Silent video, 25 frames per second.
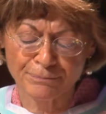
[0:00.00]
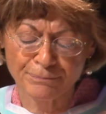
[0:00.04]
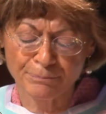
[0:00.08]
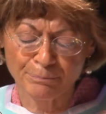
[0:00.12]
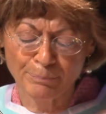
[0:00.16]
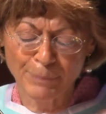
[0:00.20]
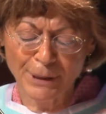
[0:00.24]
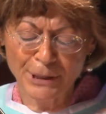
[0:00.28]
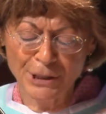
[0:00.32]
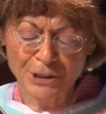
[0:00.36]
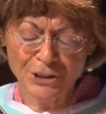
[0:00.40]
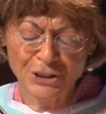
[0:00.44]

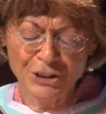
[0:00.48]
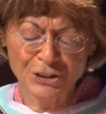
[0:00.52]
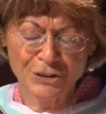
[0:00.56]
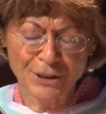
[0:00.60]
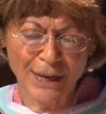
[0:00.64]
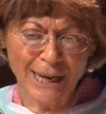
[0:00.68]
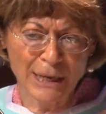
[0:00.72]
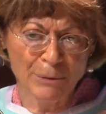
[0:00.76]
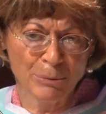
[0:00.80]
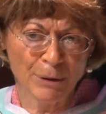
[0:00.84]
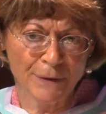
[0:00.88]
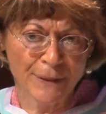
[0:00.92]
But you
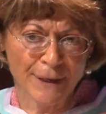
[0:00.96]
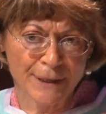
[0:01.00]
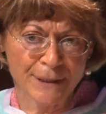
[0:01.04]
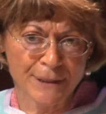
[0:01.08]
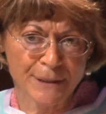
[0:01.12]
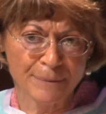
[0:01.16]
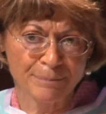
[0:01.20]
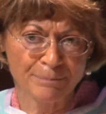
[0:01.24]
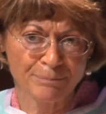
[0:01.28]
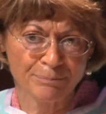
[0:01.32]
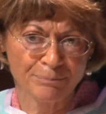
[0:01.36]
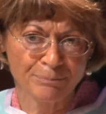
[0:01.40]
stay with it,
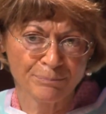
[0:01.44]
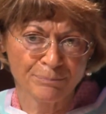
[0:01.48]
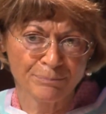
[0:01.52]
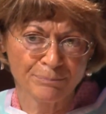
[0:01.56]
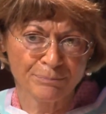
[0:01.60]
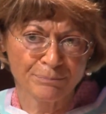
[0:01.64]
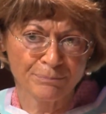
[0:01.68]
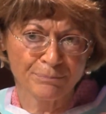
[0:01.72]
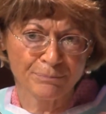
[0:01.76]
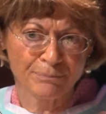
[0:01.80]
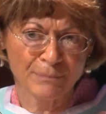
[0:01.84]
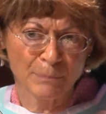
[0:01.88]

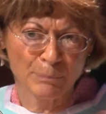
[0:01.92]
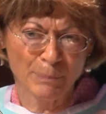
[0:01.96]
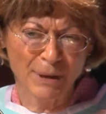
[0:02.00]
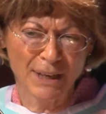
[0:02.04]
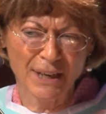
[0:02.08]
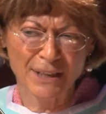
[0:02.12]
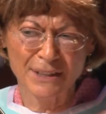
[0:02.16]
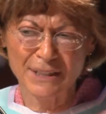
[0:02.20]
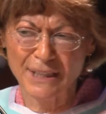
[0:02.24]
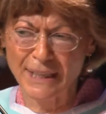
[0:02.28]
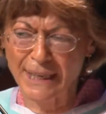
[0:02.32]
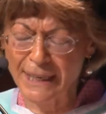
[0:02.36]

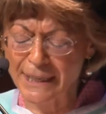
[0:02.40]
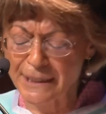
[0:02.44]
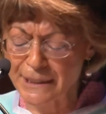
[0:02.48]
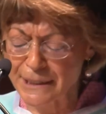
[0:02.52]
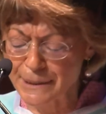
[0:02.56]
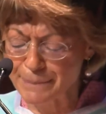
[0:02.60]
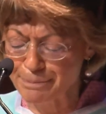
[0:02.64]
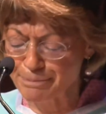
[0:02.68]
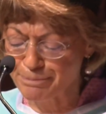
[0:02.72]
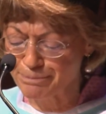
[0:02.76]
because it is.